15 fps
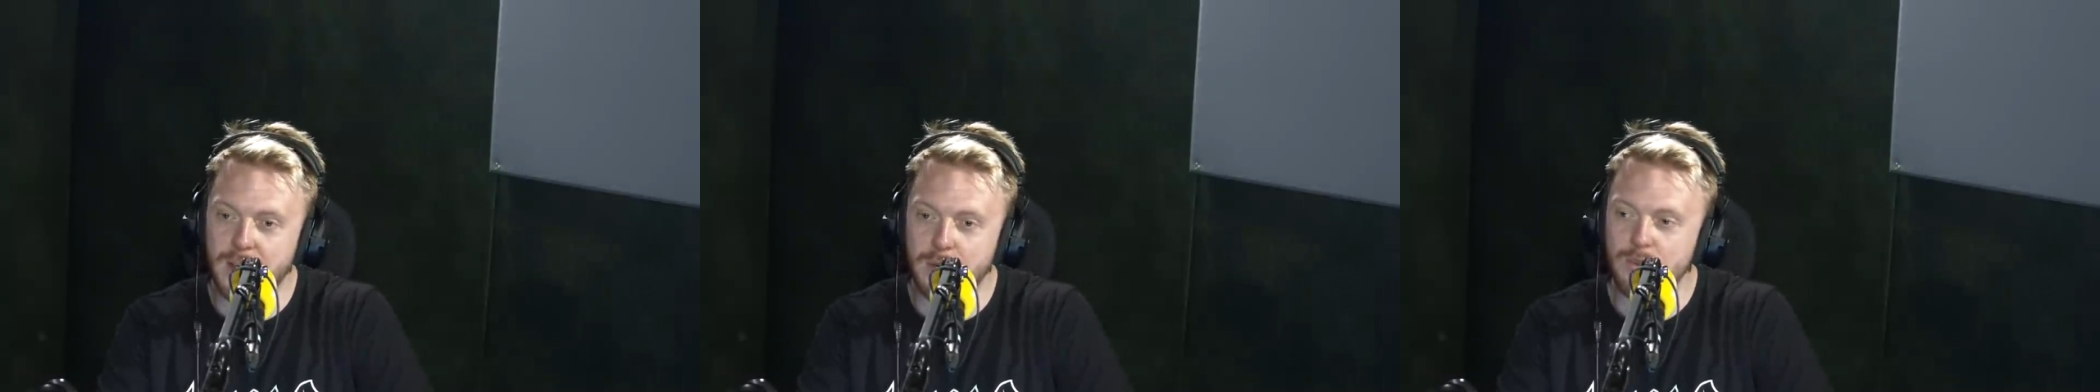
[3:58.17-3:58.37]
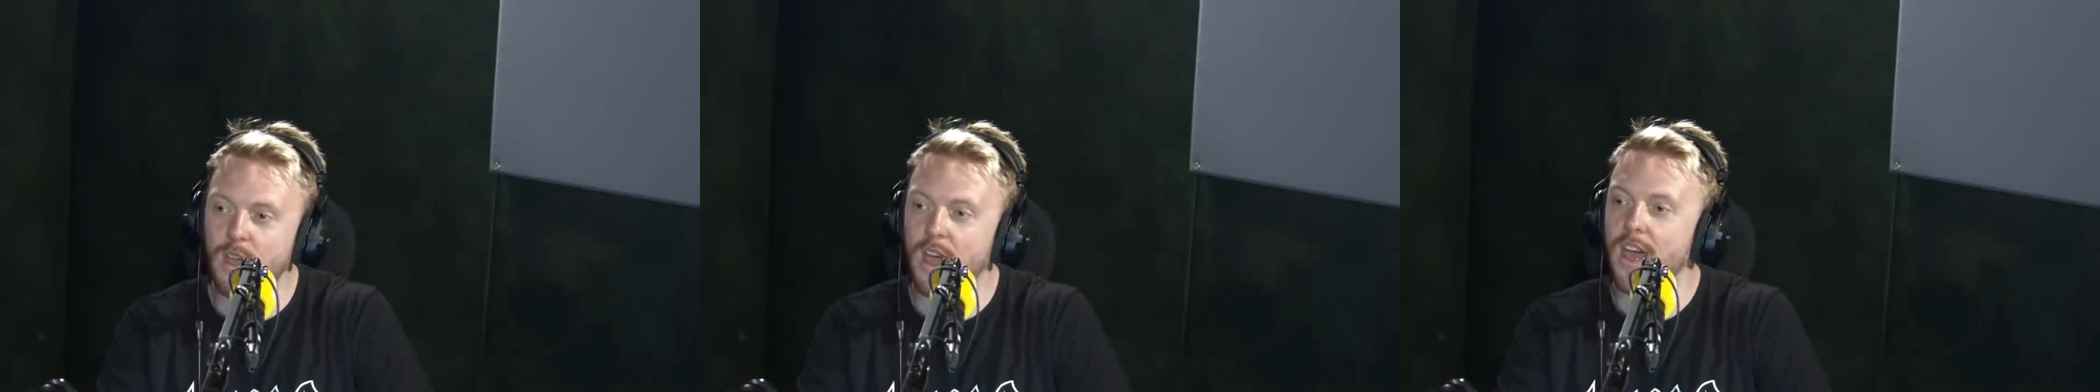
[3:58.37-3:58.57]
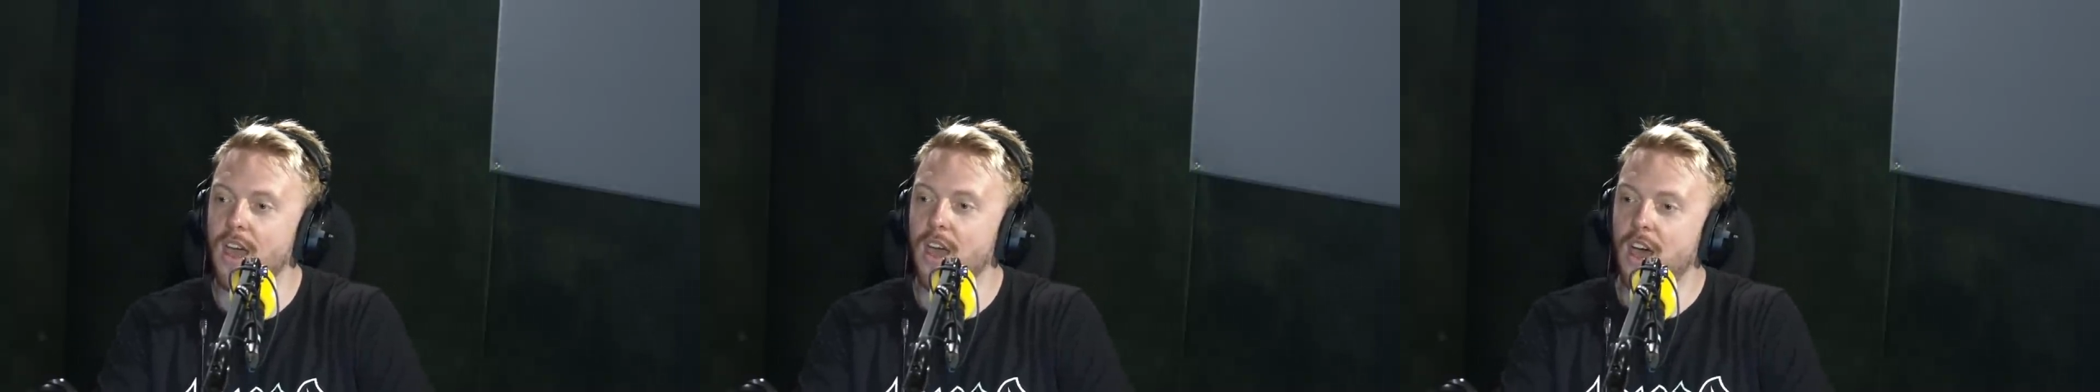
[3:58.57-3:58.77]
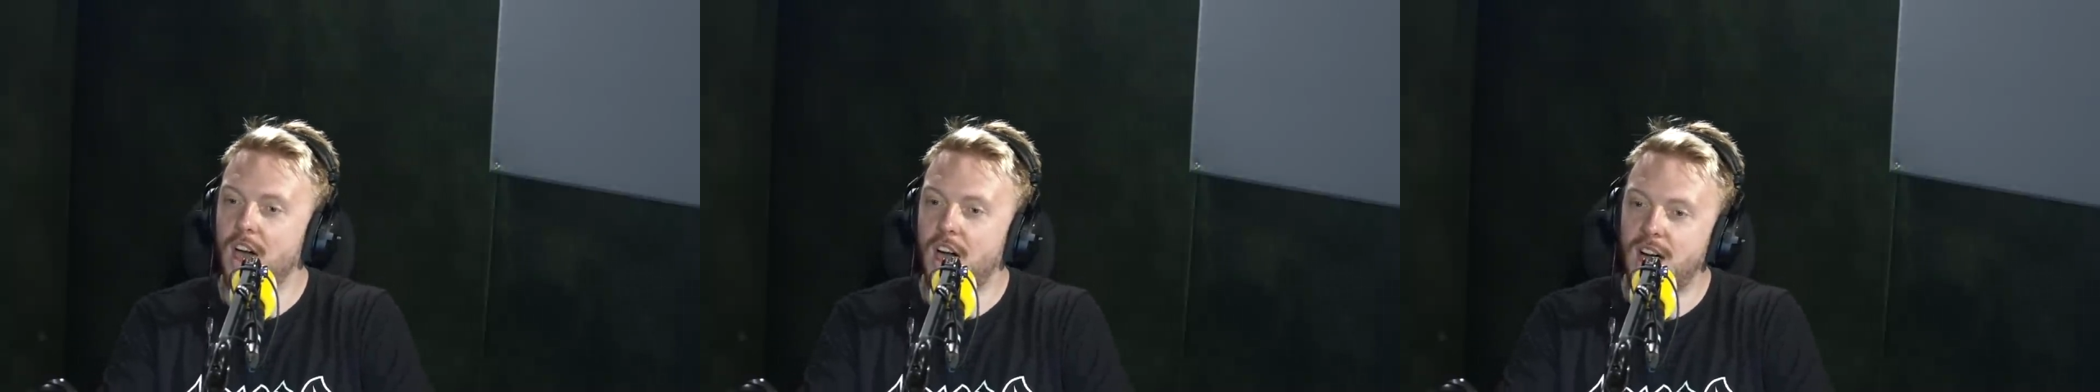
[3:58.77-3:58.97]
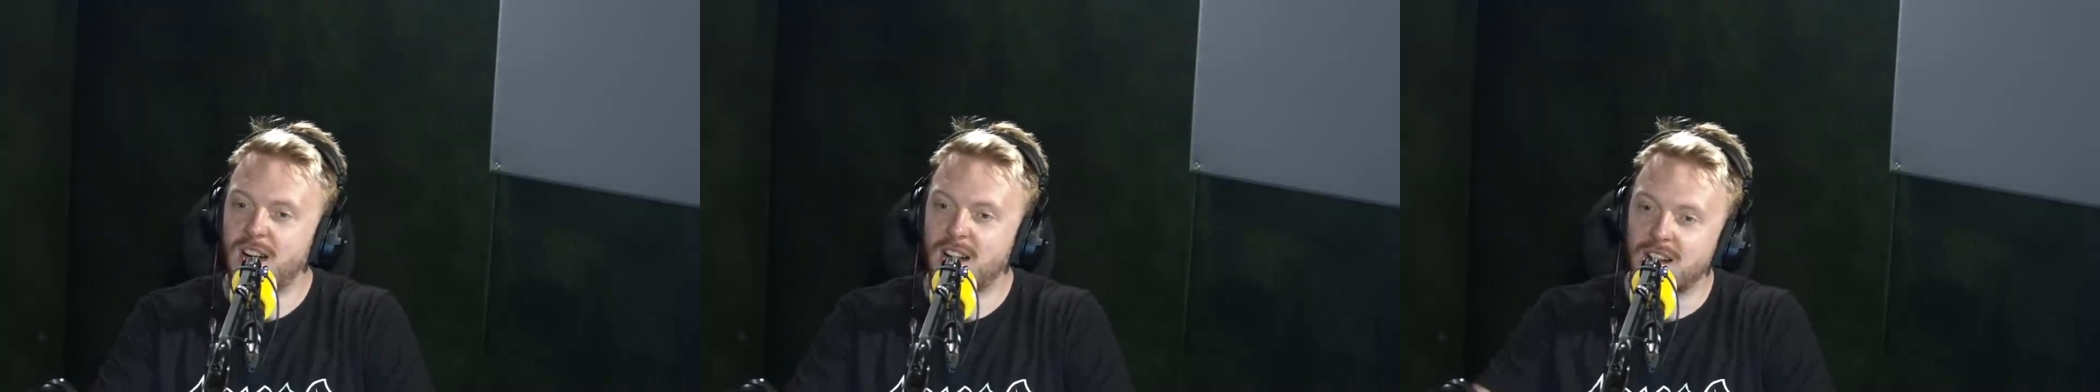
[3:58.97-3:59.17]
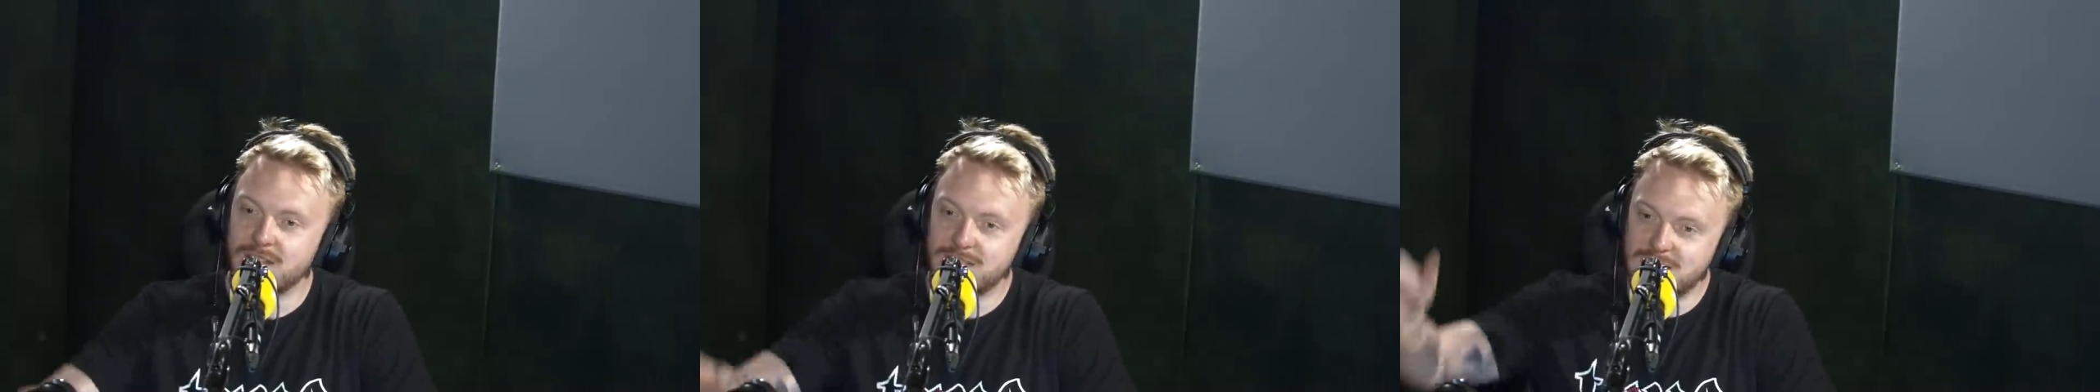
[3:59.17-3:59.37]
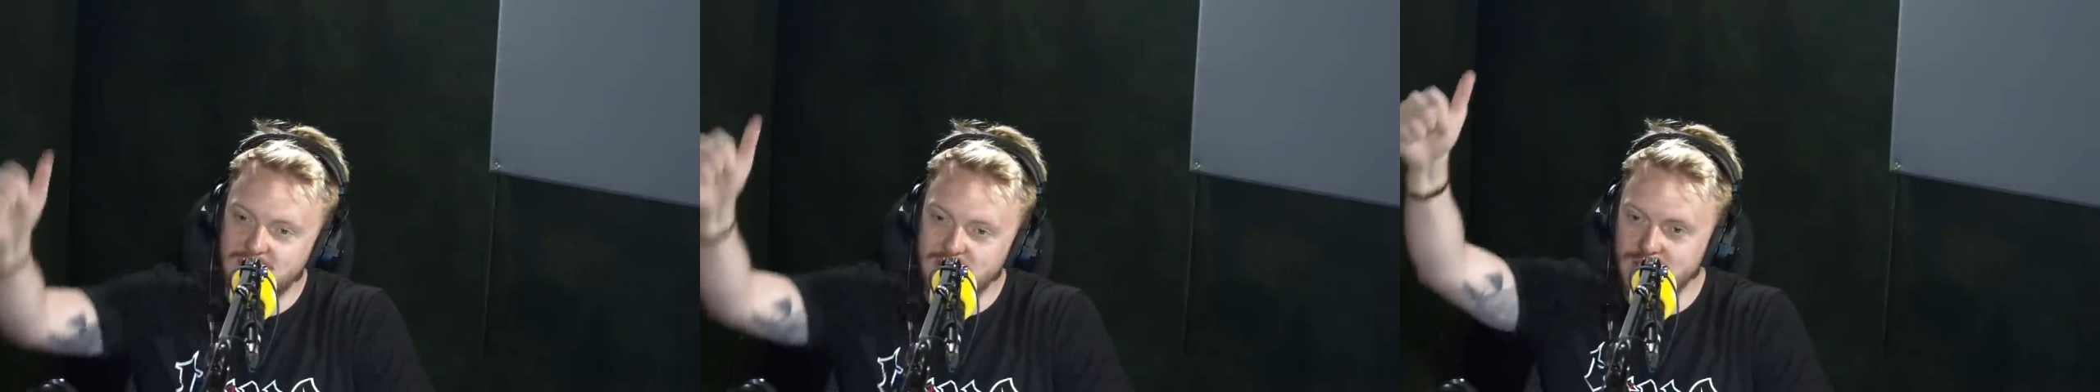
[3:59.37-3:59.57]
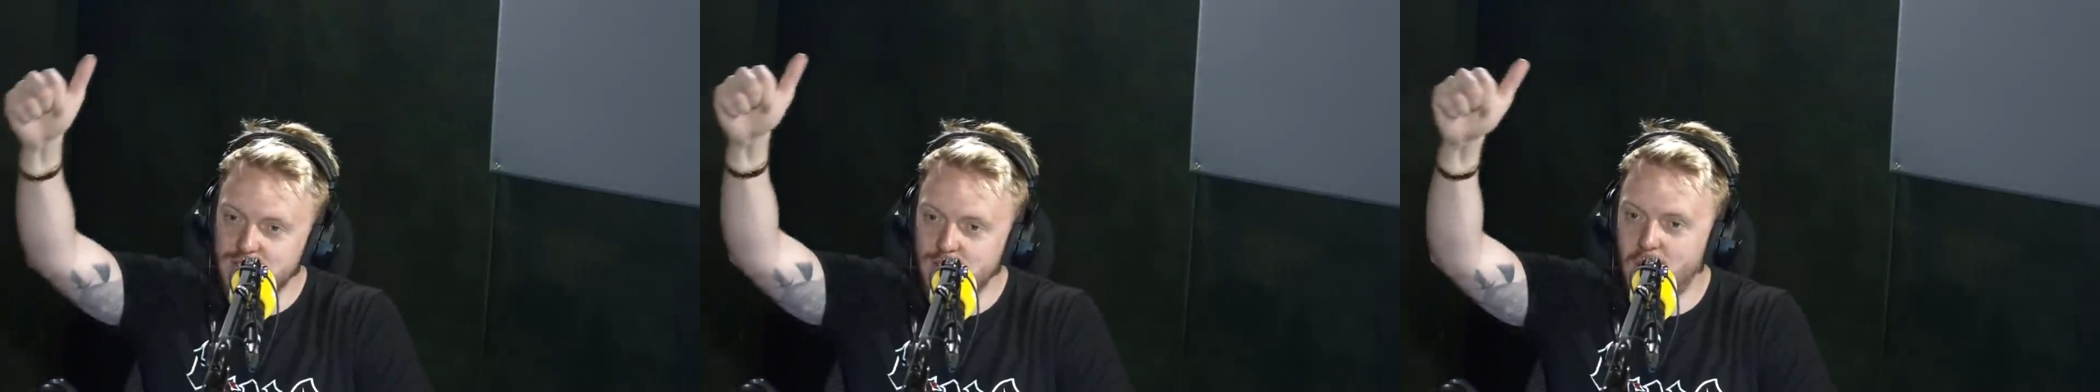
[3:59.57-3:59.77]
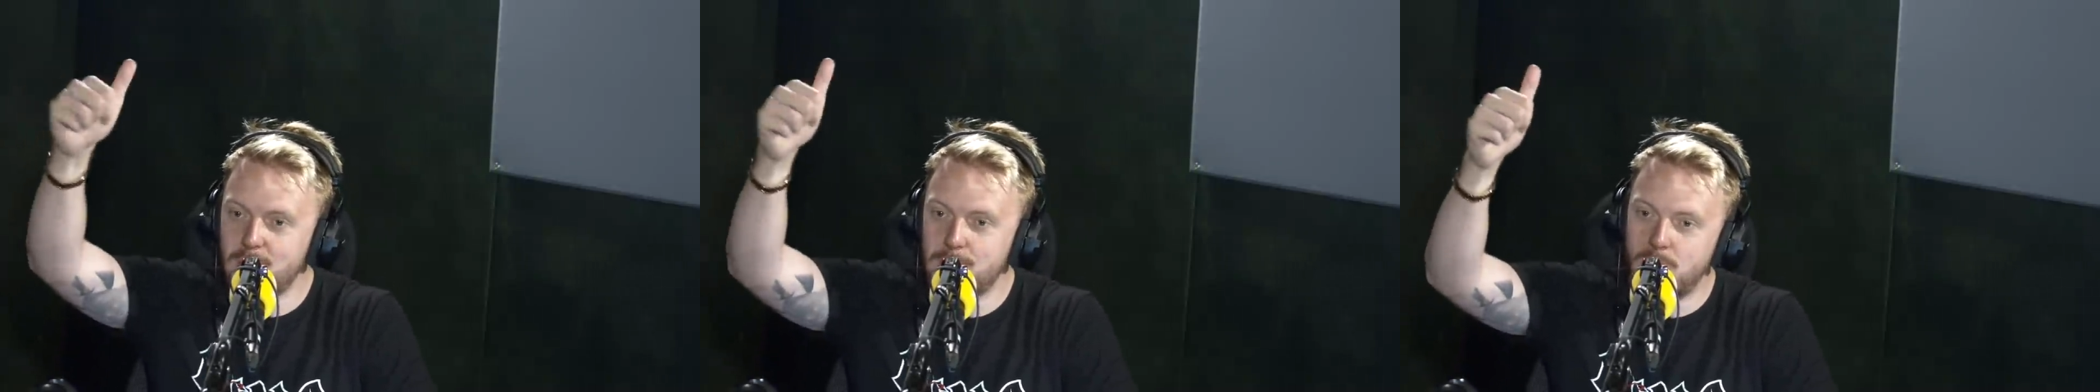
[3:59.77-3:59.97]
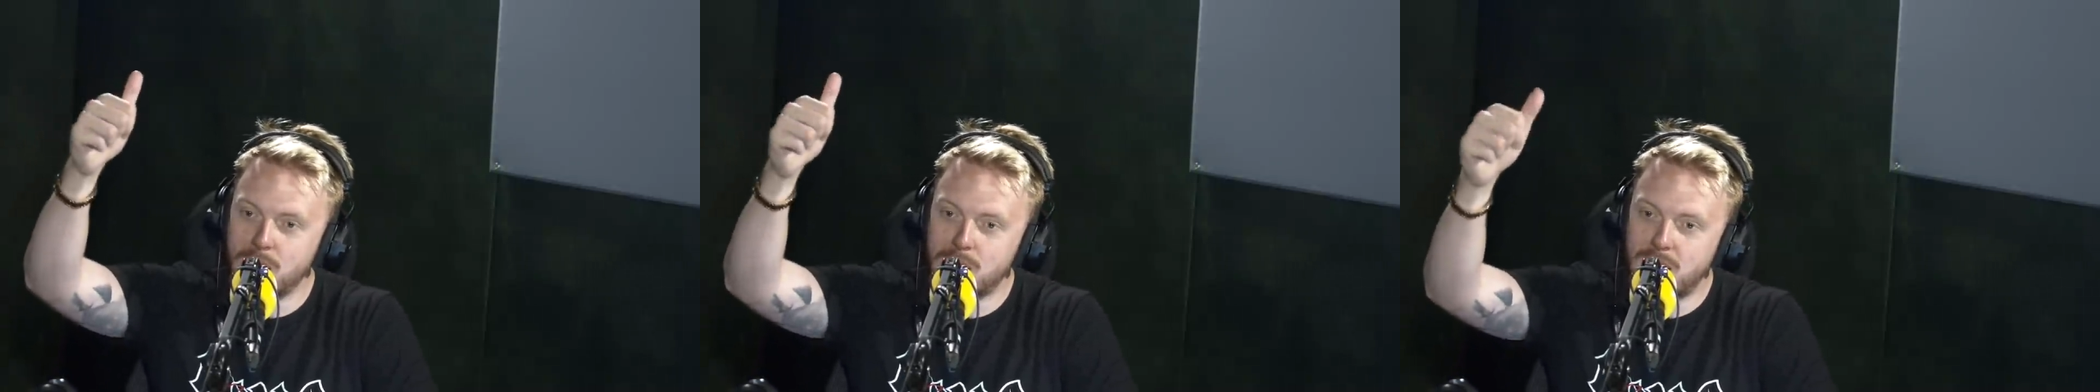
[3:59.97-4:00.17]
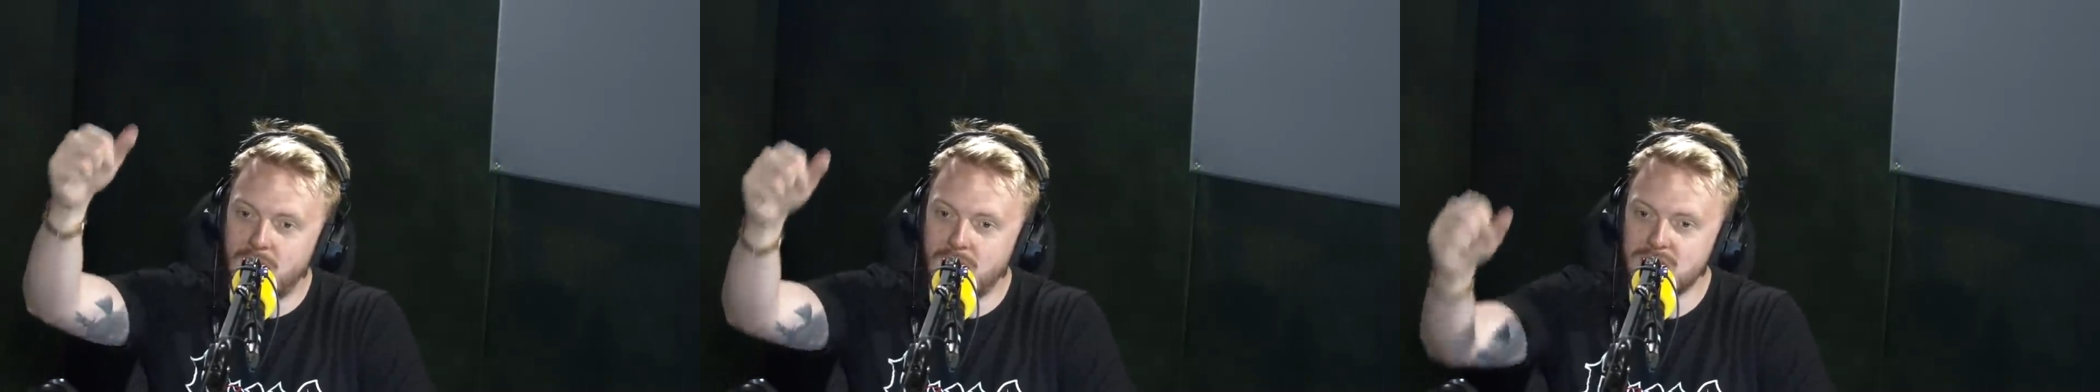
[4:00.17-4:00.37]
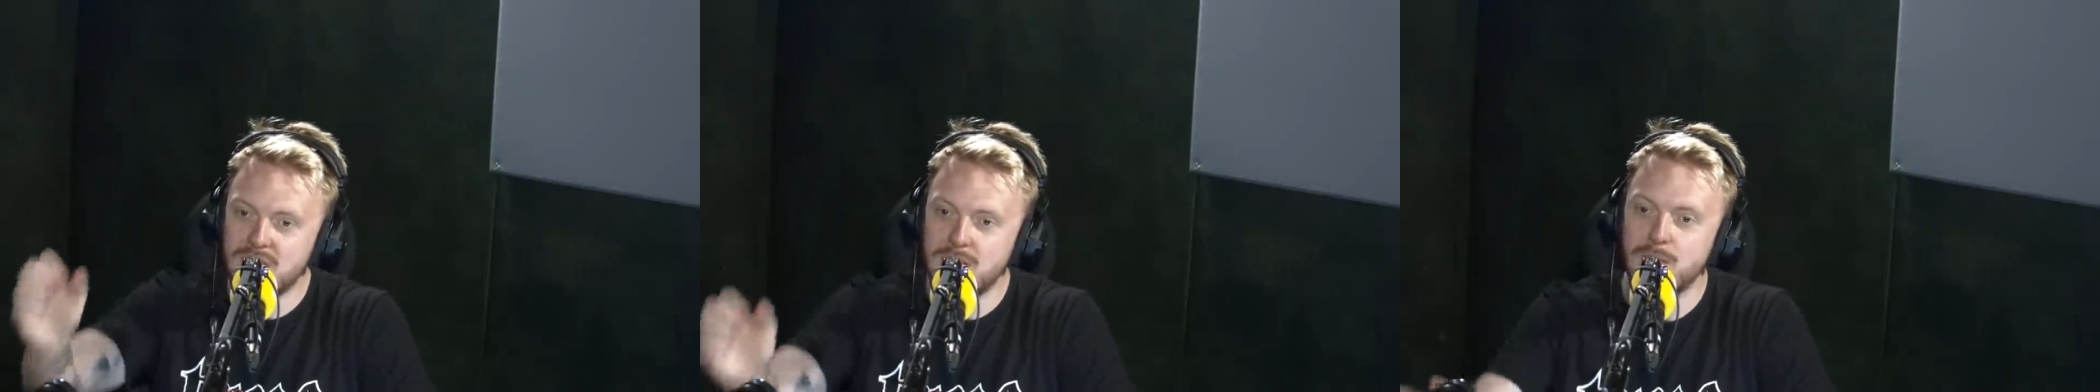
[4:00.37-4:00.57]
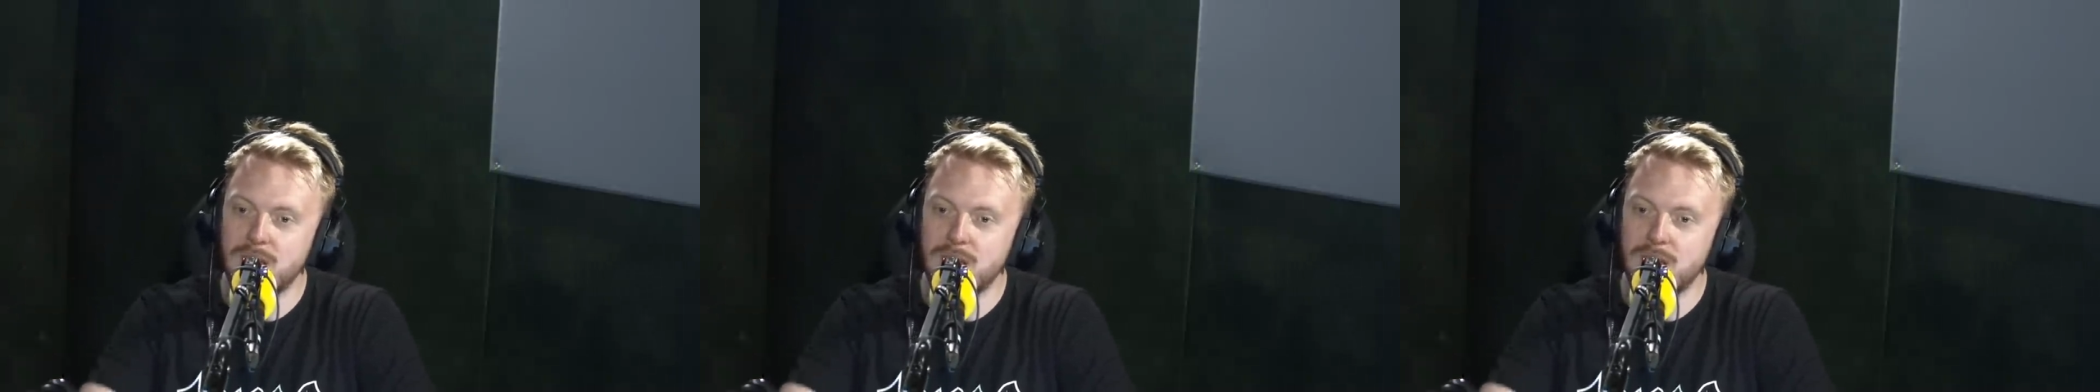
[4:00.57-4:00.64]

I was like, oh, did you enjoy the podcast? He